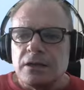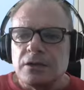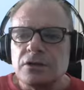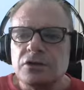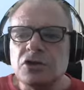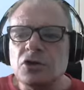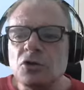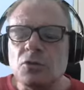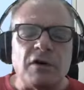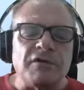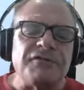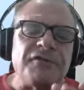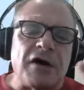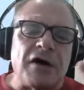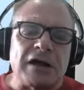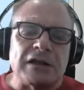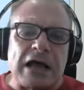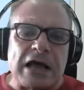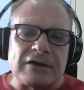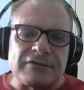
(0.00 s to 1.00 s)
You will
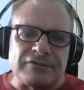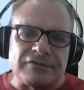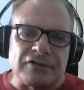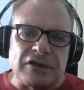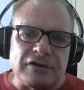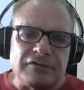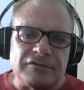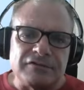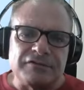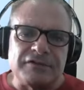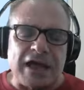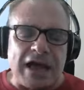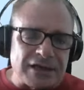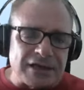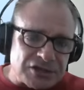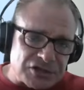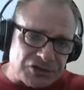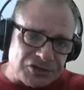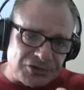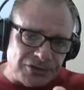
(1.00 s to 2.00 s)
fall out of love.
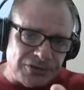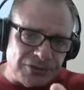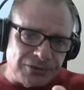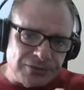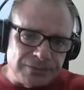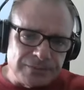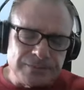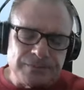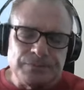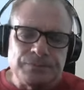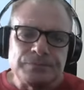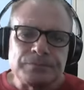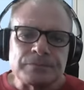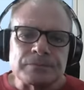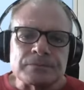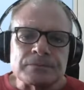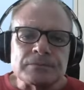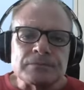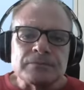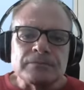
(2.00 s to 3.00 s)
That's true.
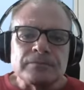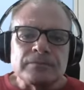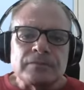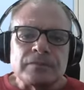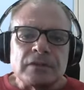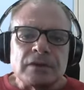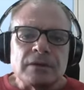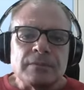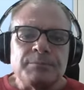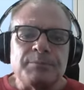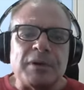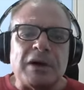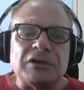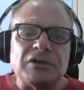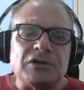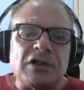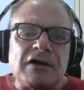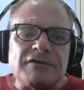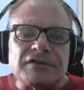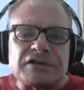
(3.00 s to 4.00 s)
But
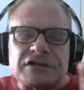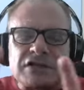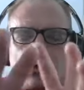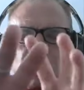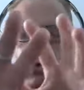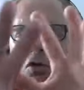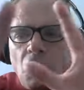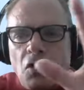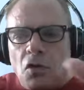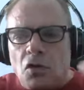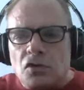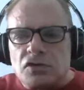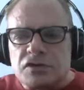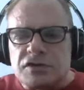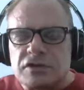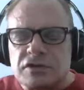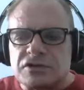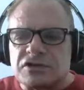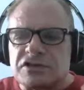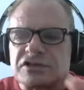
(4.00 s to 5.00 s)
love is a whole,
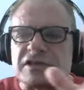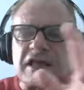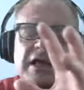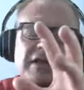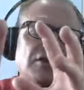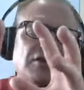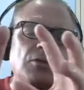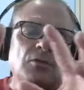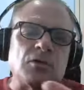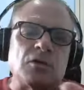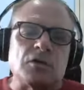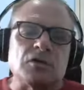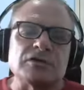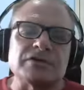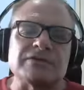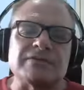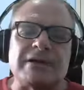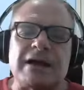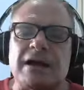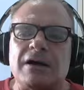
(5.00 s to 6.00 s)
like the
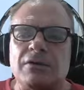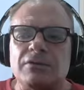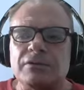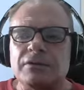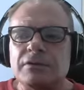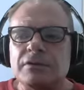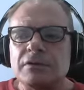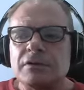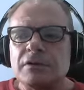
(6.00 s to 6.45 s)
world's round,